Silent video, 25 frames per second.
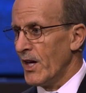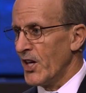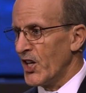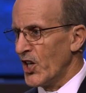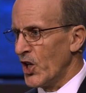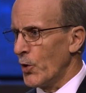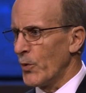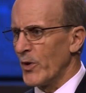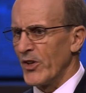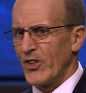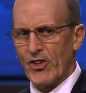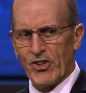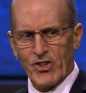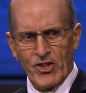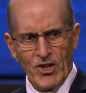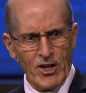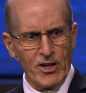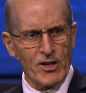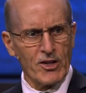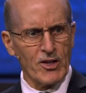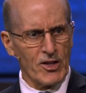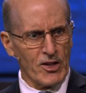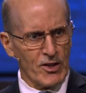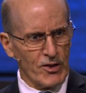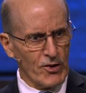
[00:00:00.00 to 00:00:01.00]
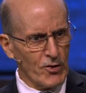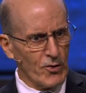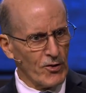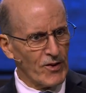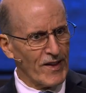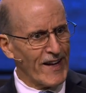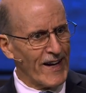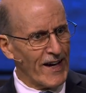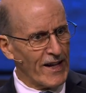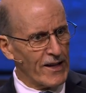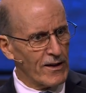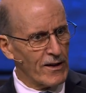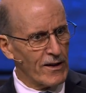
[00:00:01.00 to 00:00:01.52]
You know, when you're young, you can do
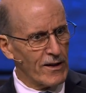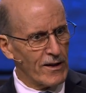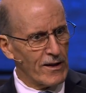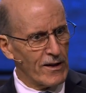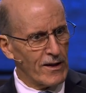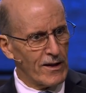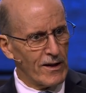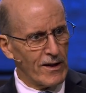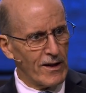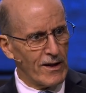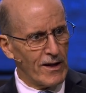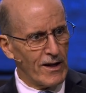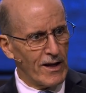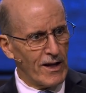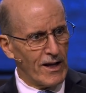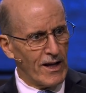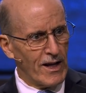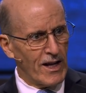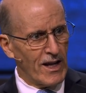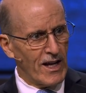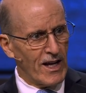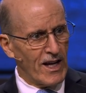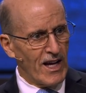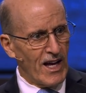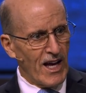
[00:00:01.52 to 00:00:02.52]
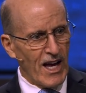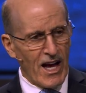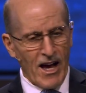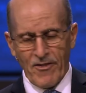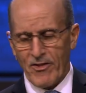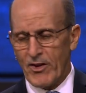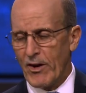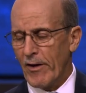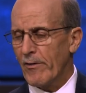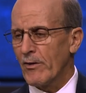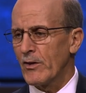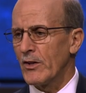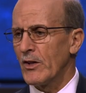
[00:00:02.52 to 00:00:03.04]
that.
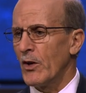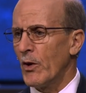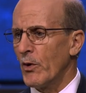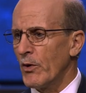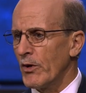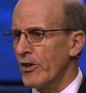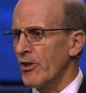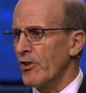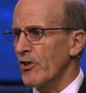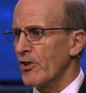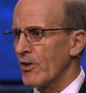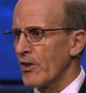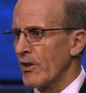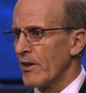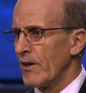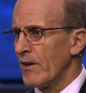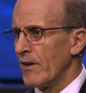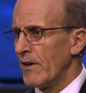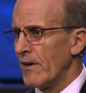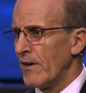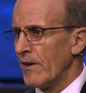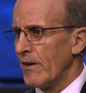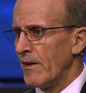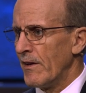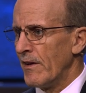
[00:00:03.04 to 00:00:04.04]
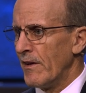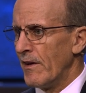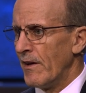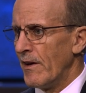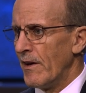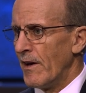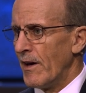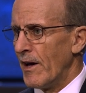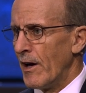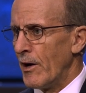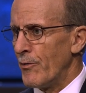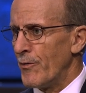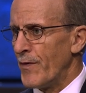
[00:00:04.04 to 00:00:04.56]
Have you ever noticed
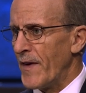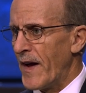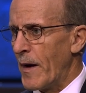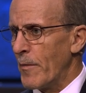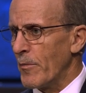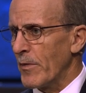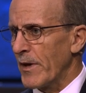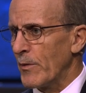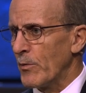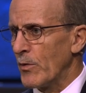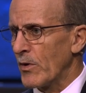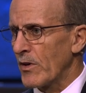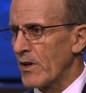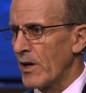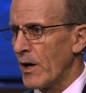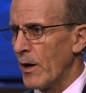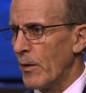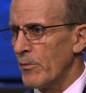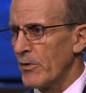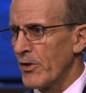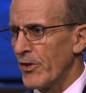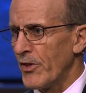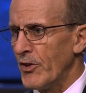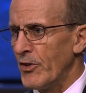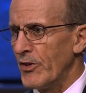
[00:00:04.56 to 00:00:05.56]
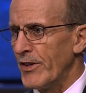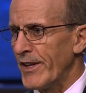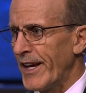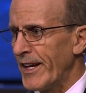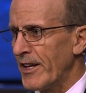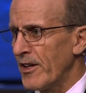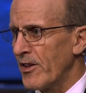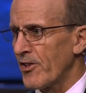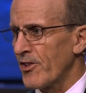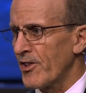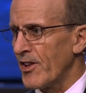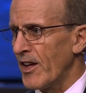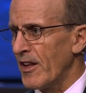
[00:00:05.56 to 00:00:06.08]
a family will come to the
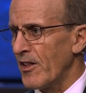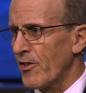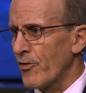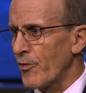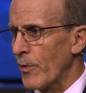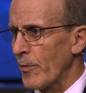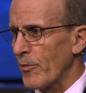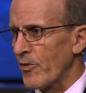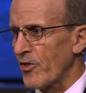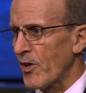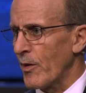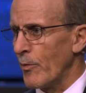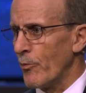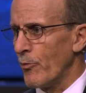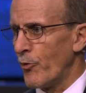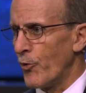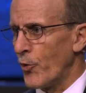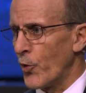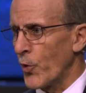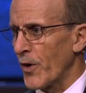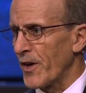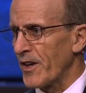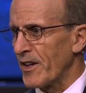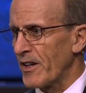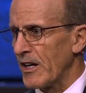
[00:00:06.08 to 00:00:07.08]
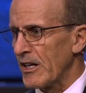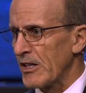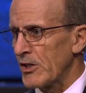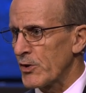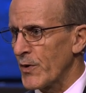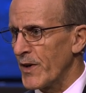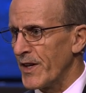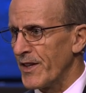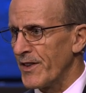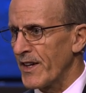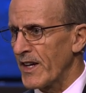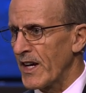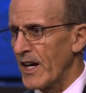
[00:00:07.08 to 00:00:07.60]
United States from some foreign
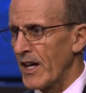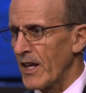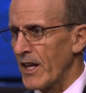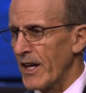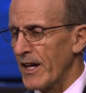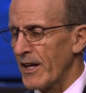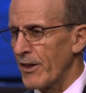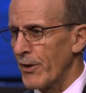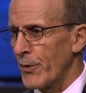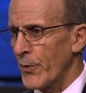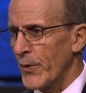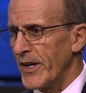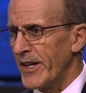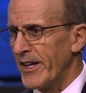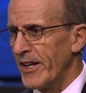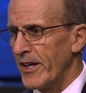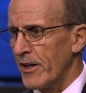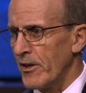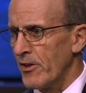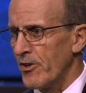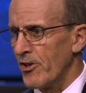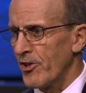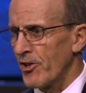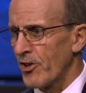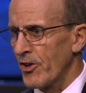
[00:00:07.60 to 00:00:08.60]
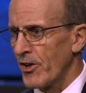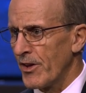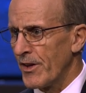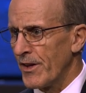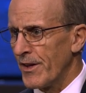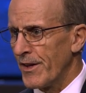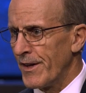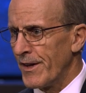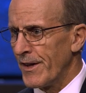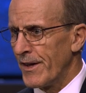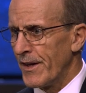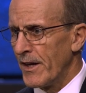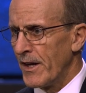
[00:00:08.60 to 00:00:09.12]
country and they got like three kids?
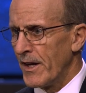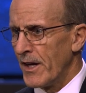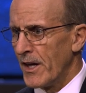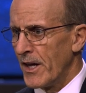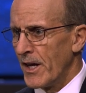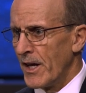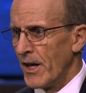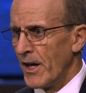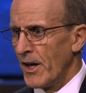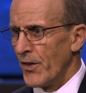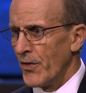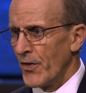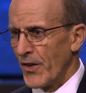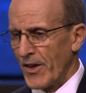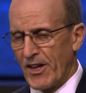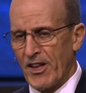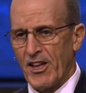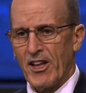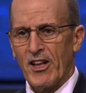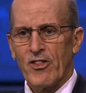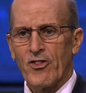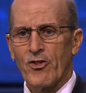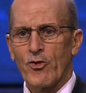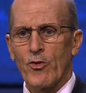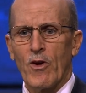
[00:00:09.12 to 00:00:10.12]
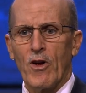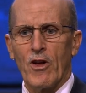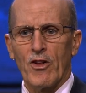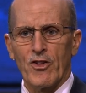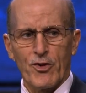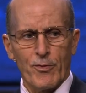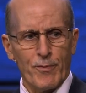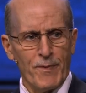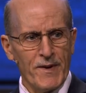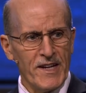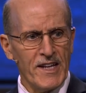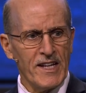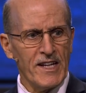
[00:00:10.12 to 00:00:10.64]
The kids are all
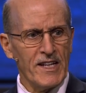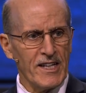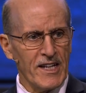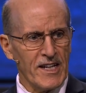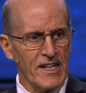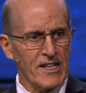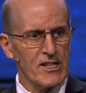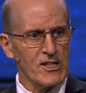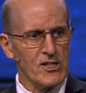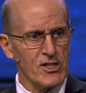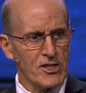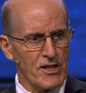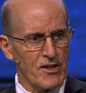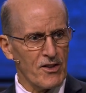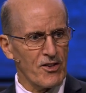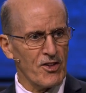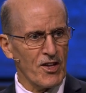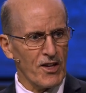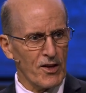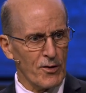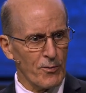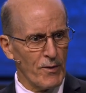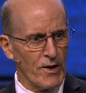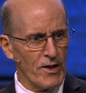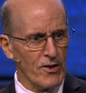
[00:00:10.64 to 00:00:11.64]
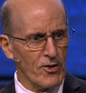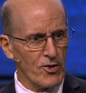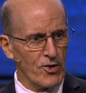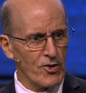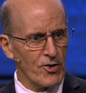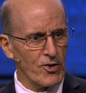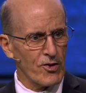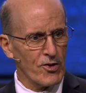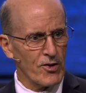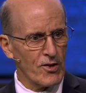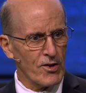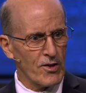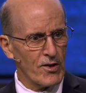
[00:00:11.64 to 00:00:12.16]
speaking English in six
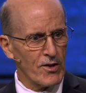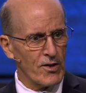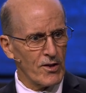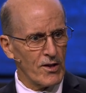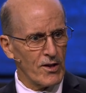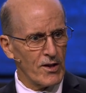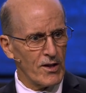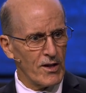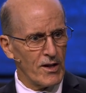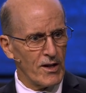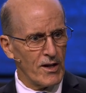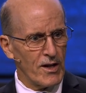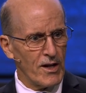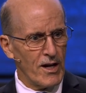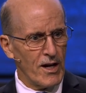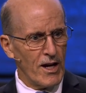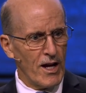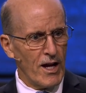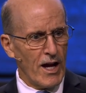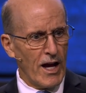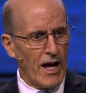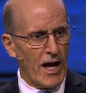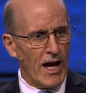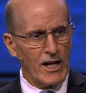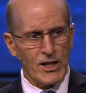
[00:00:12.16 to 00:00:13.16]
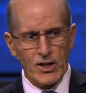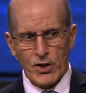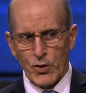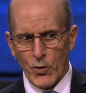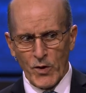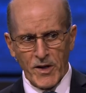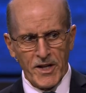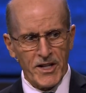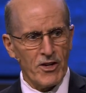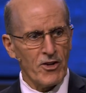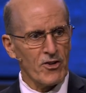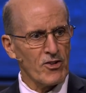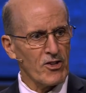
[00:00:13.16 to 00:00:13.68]
months, and
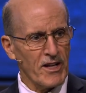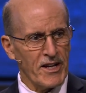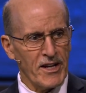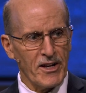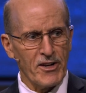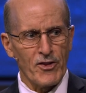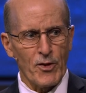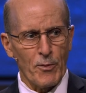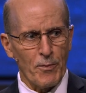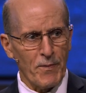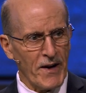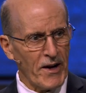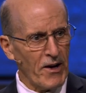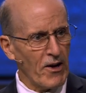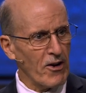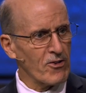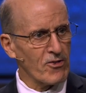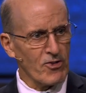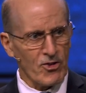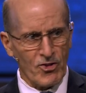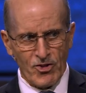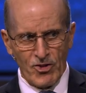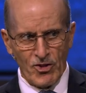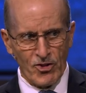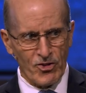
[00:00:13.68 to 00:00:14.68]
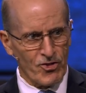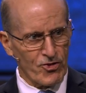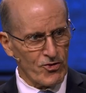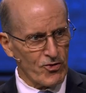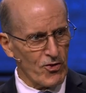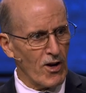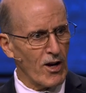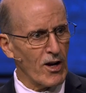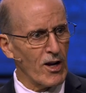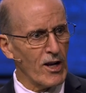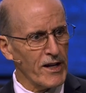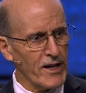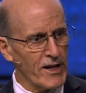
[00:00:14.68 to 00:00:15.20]
20 years later, the parents are still
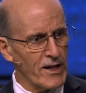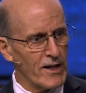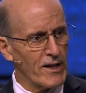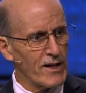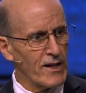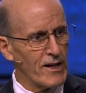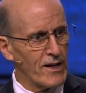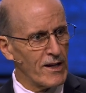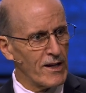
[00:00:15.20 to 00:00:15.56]
struggling.